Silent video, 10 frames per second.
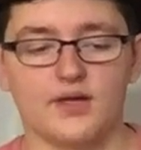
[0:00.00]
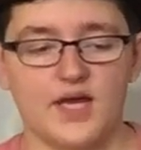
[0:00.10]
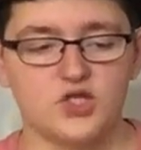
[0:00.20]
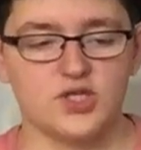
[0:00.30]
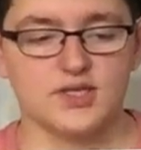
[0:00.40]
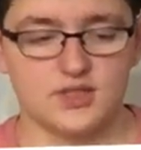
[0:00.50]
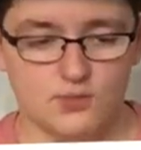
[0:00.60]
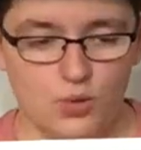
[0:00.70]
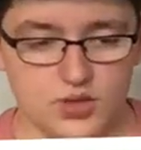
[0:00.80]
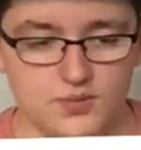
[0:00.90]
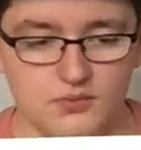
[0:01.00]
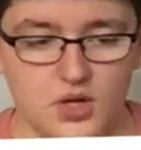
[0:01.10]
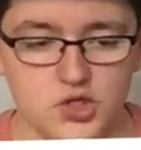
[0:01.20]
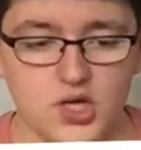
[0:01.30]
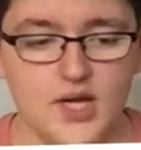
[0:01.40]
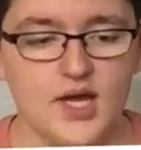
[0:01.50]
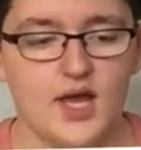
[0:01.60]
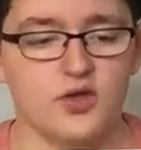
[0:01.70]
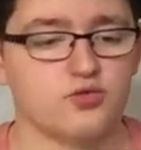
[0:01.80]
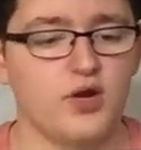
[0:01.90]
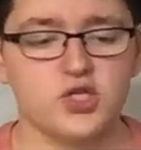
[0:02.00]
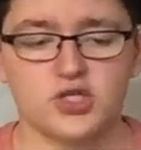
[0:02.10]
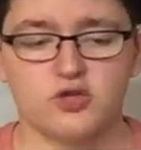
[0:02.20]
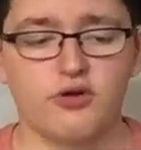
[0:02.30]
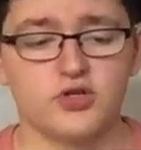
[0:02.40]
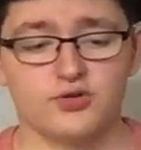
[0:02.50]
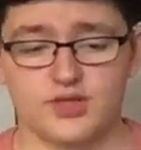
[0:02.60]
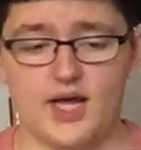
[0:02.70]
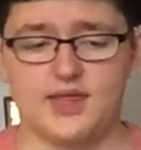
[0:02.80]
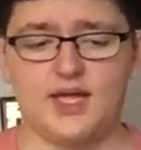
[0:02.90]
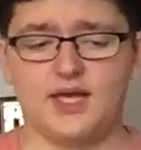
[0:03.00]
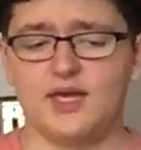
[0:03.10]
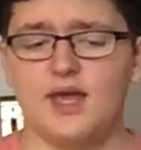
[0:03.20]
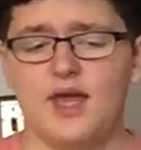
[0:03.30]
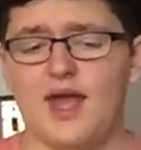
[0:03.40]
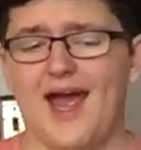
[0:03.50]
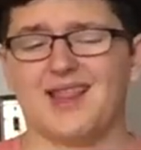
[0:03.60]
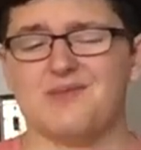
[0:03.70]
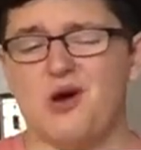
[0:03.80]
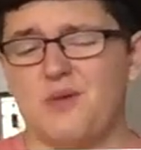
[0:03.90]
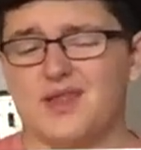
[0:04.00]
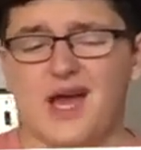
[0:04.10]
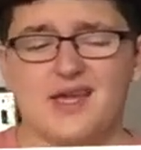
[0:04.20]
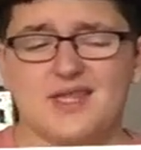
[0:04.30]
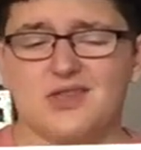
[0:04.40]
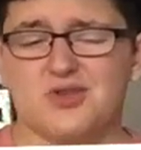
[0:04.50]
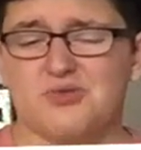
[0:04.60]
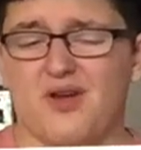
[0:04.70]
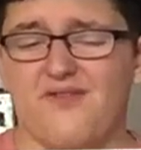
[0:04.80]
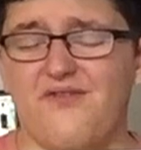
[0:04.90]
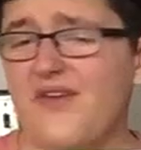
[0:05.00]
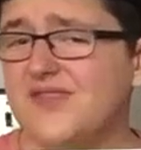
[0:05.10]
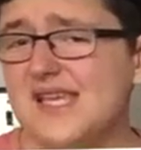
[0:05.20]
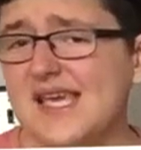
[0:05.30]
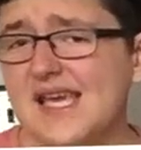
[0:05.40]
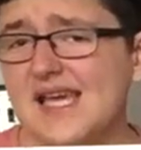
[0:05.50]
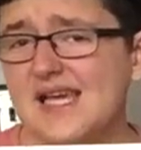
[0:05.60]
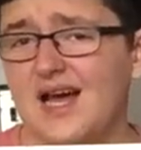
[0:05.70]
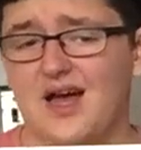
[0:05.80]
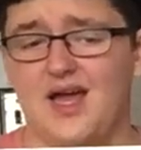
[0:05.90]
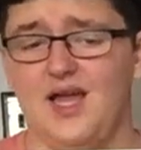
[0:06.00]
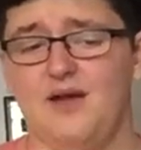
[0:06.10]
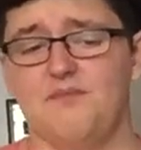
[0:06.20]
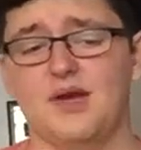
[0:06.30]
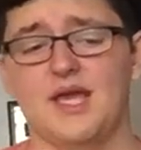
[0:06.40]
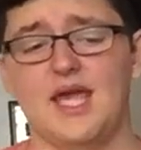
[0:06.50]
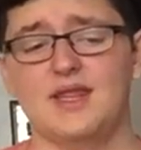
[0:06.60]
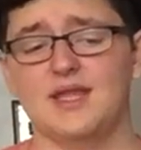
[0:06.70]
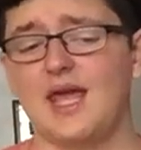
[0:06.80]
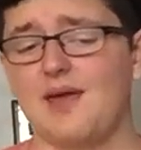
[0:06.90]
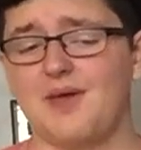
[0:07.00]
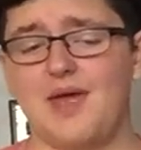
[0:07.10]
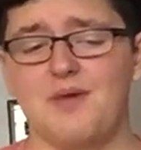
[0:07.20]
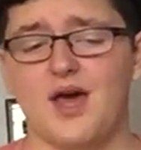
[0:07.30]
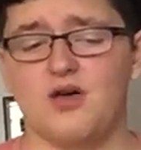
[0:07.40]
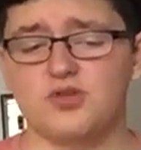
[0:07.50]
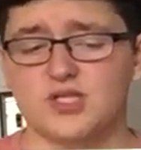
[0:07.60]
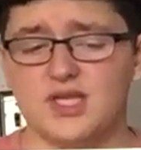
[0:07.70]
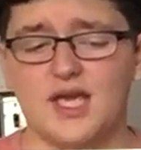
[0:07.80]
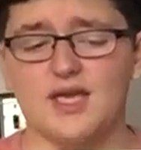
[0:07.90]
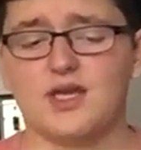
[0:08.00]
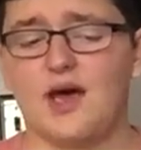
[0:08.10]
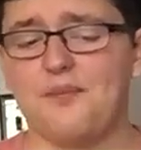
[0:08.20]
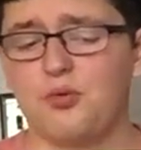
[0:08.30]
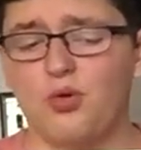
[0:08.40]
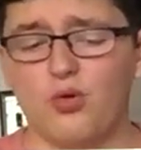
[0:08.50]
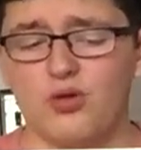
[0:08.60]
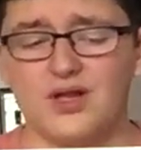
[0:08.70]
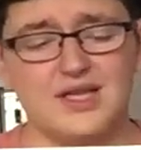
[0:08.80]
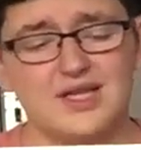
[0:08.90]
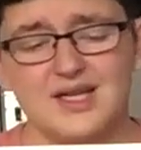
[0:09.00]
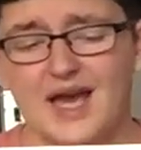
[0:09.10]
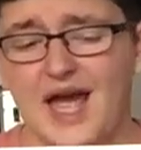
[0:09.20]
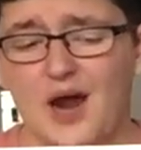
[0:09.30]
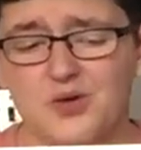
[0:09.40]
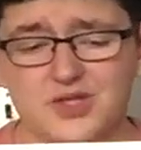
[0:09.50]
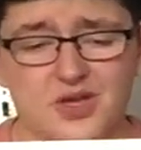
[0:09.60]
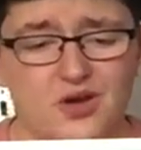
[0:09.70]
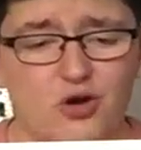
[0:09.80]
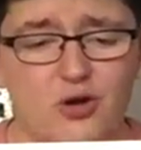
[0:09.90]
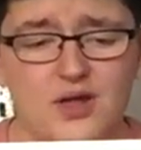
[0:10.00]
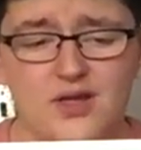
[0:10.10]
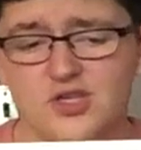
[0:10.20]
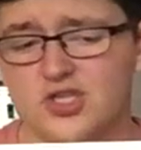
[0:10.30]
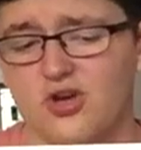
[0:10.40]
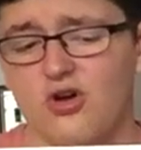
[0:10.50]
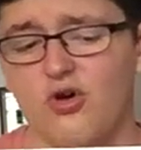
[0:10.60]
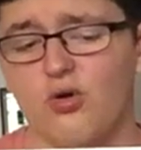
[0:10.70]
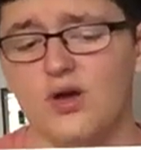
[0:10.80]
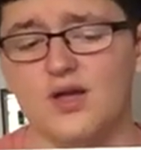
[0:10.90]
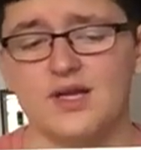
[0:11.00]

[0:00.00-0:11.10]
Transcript: the catching system works, pretty much. And there's ranges of creatures. I think, at the moment, there's around 50. But again, the game came out just a couple hours ago. So,